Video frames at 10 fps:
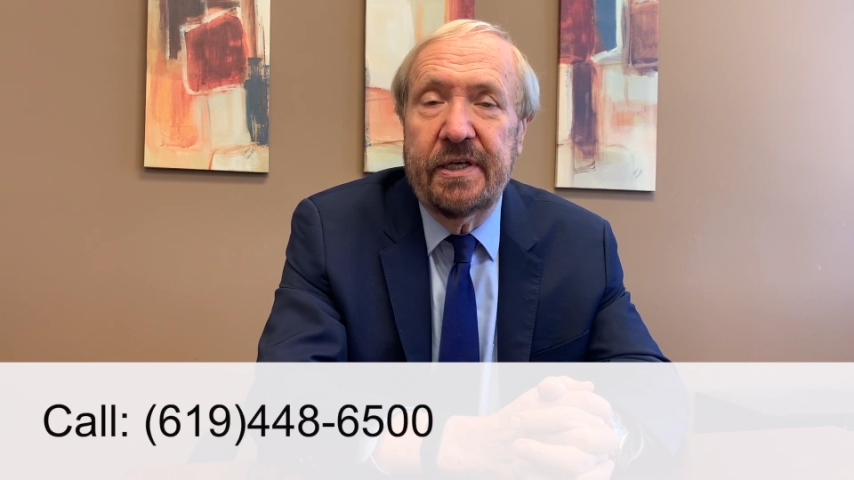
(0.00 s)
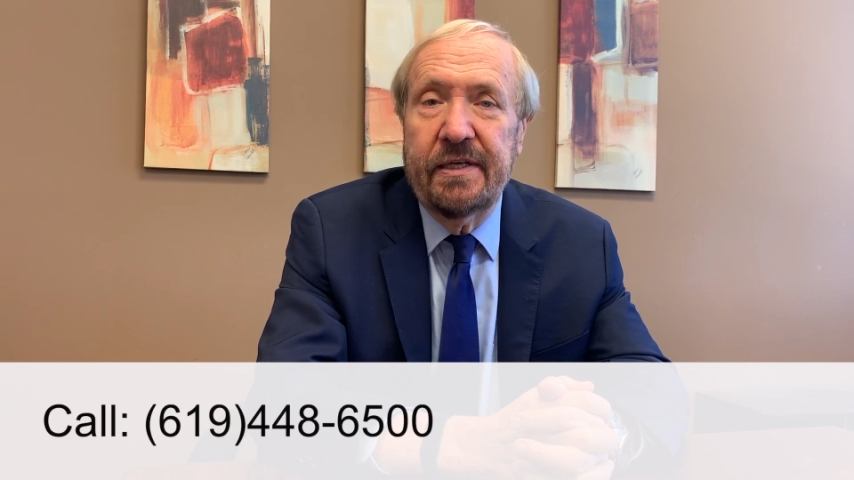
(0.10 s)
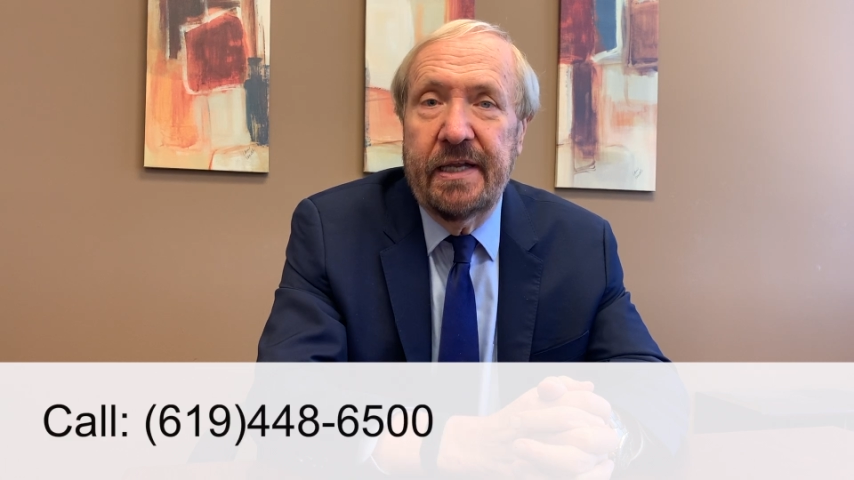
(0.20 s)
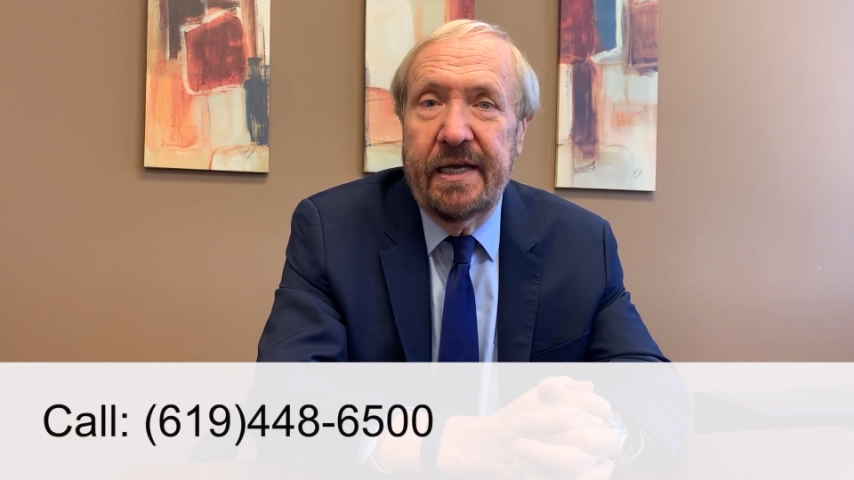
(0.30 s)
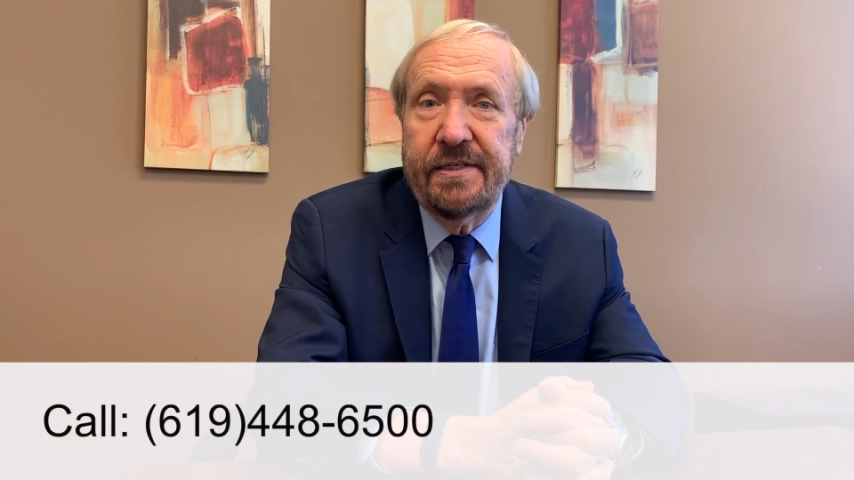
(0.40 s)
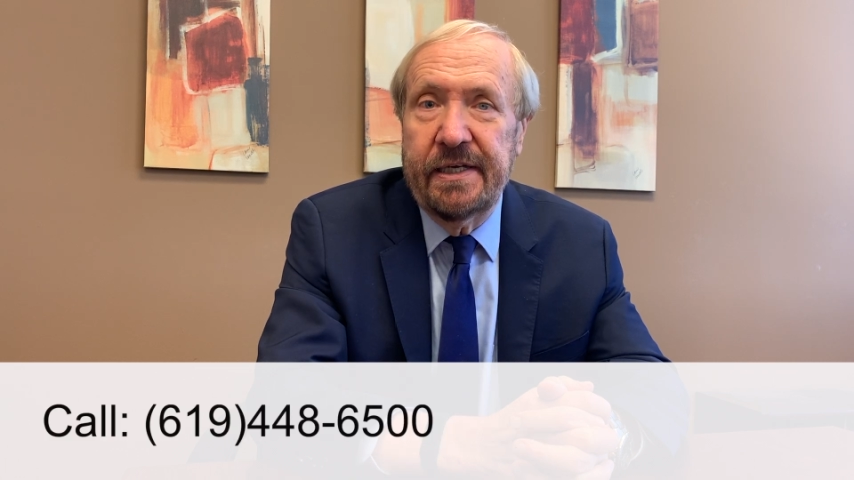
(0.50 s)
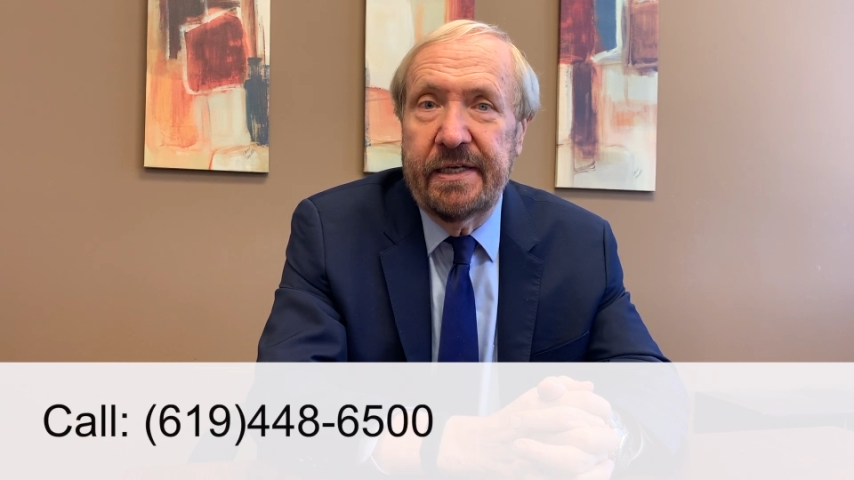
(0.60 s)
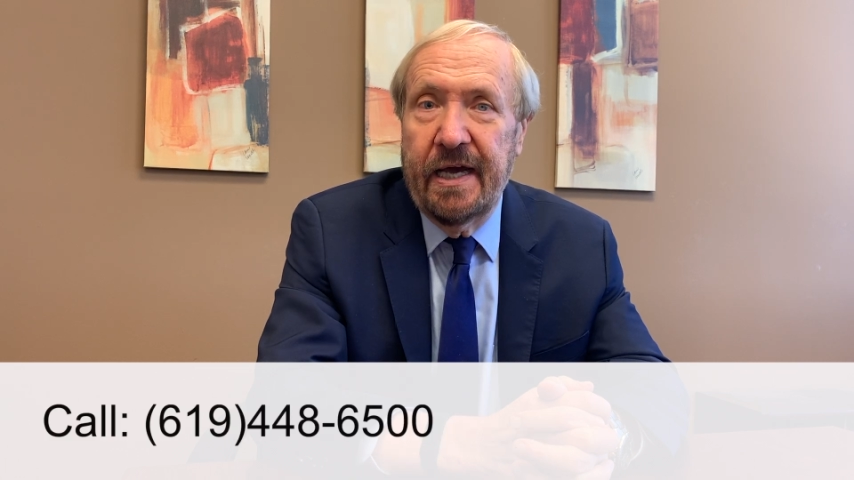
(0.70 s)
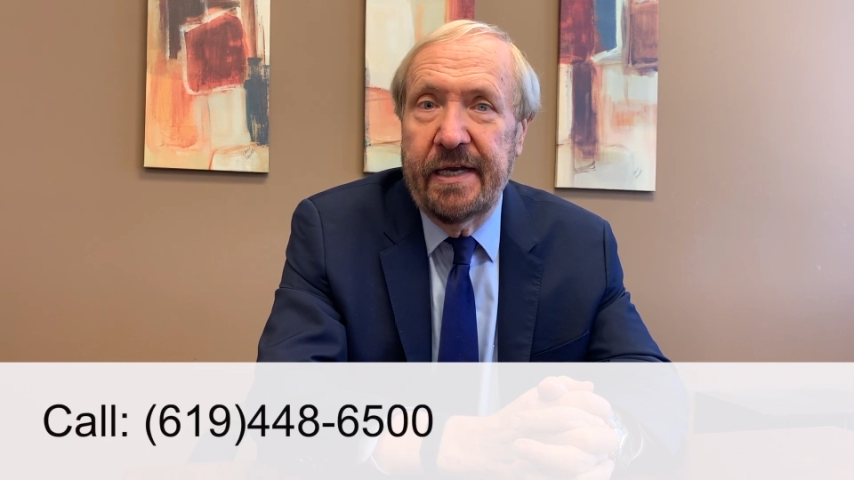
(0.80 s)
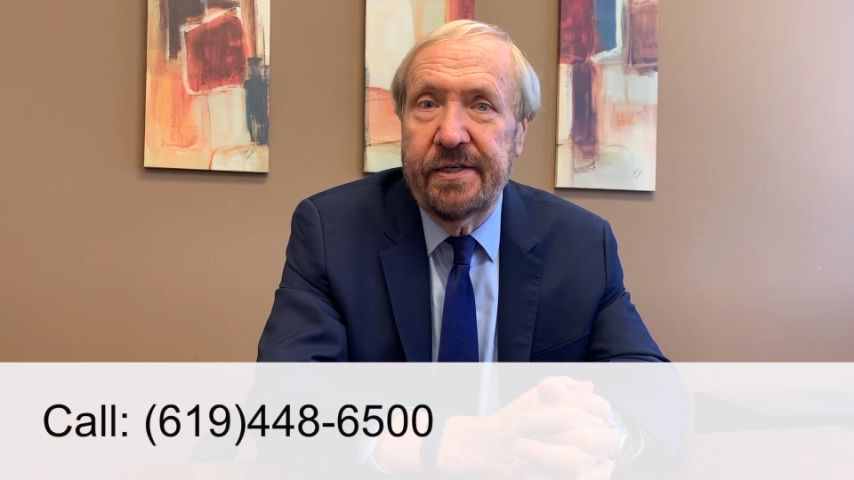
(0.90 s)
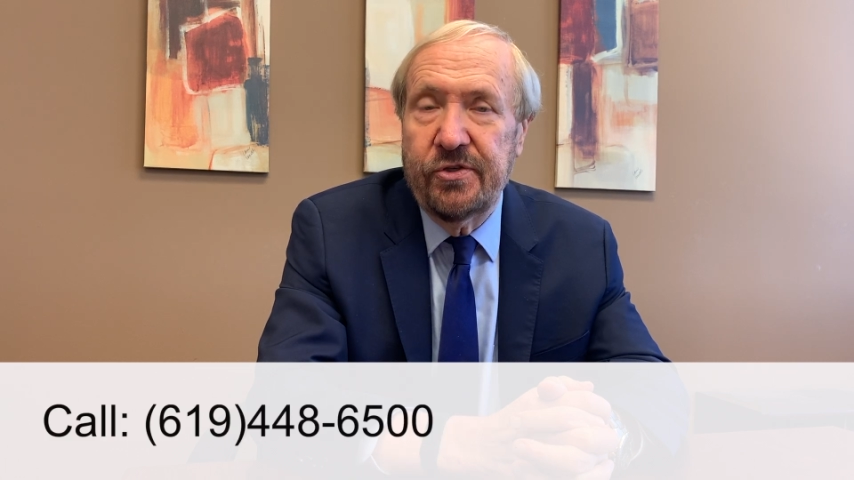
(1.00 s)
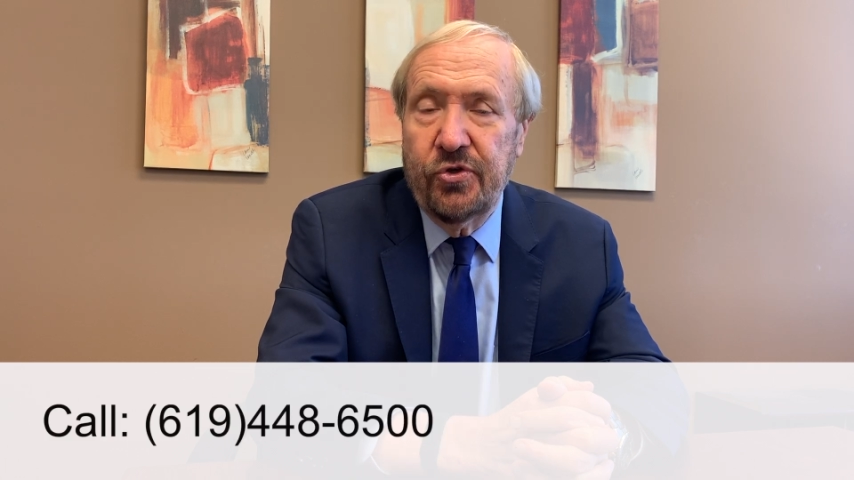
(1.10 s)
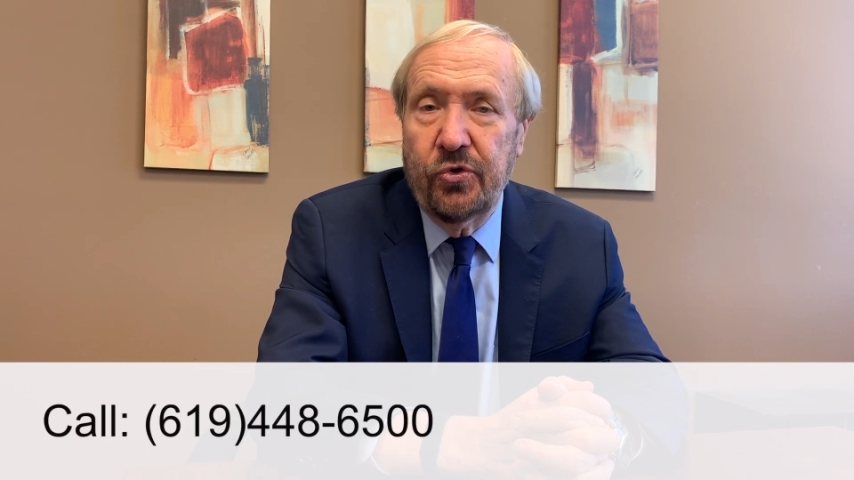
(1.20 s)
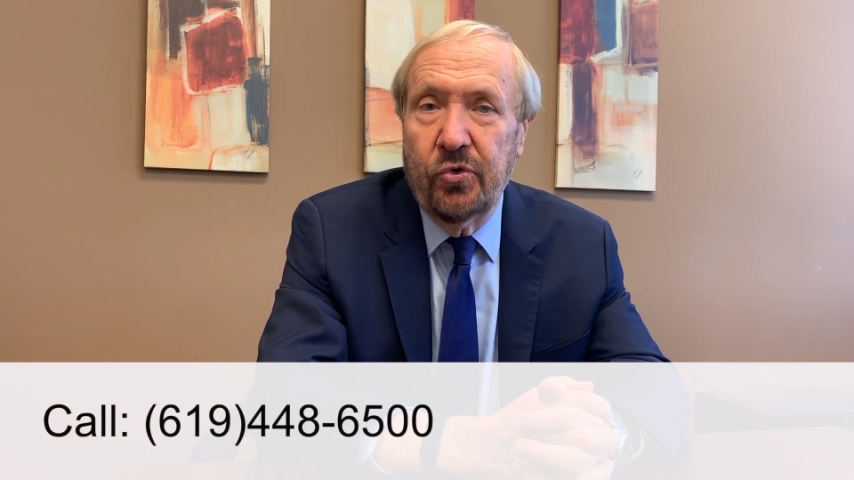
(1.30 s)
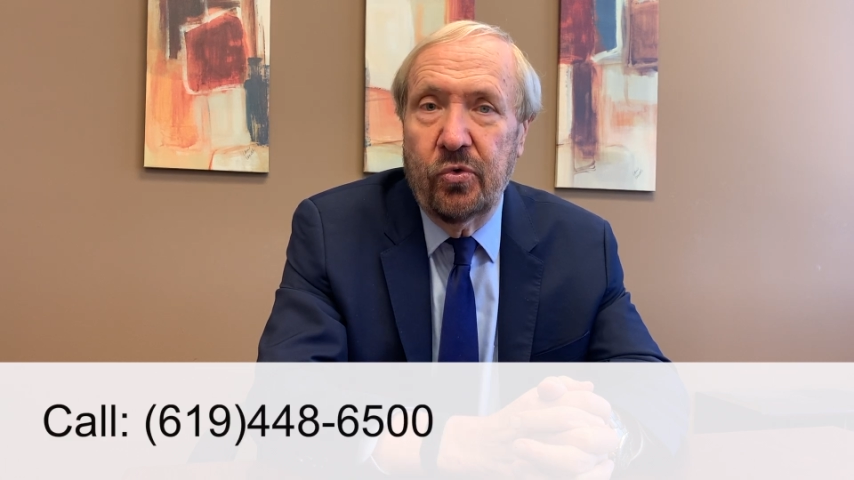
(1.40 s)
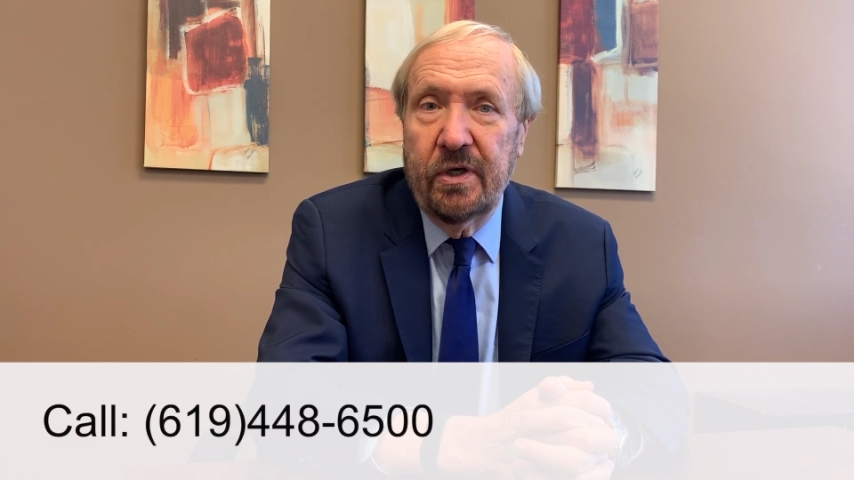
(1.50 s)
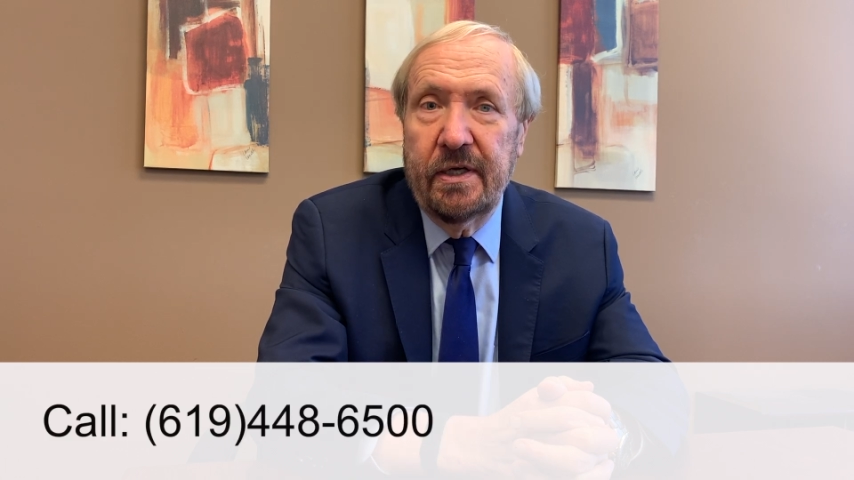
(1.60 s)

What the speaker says: in 1992.